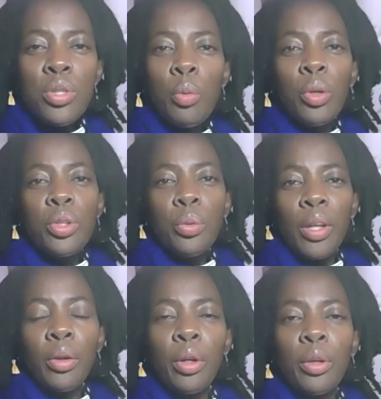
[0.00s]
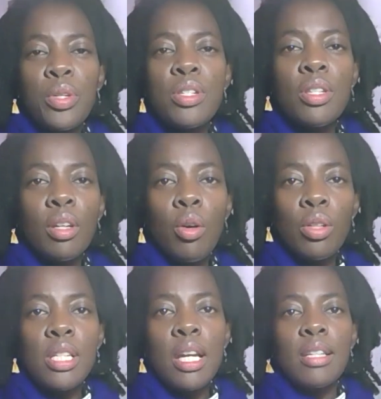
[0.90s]
also wonder whether it was the
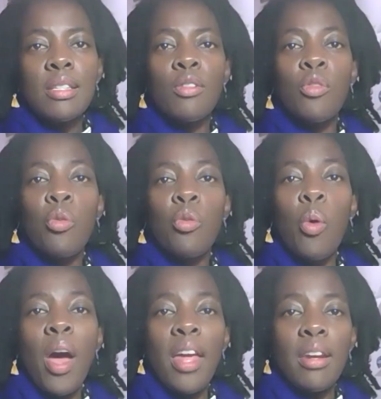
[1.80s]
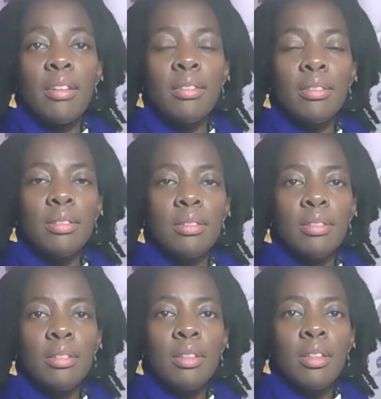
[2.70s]
context of when.
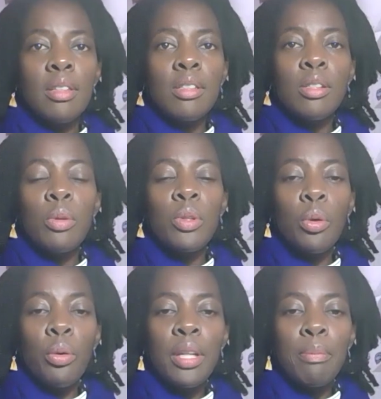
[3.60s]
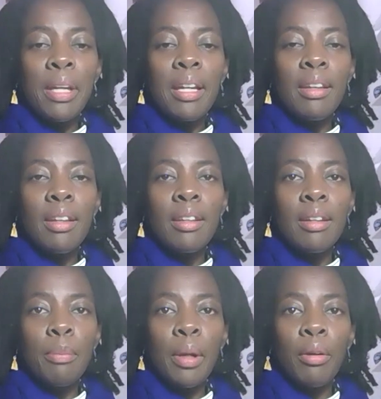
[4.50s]
So we'd already been
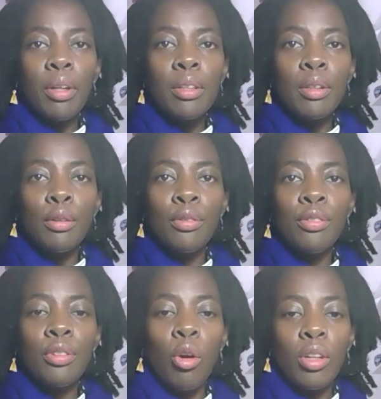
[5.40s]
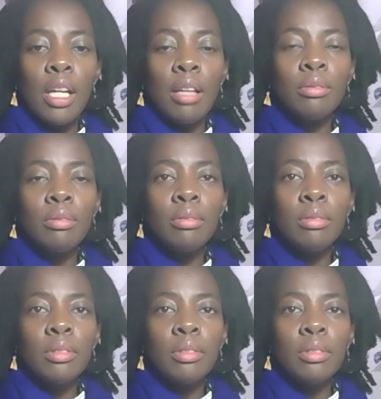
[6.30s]
in a period of lockdown.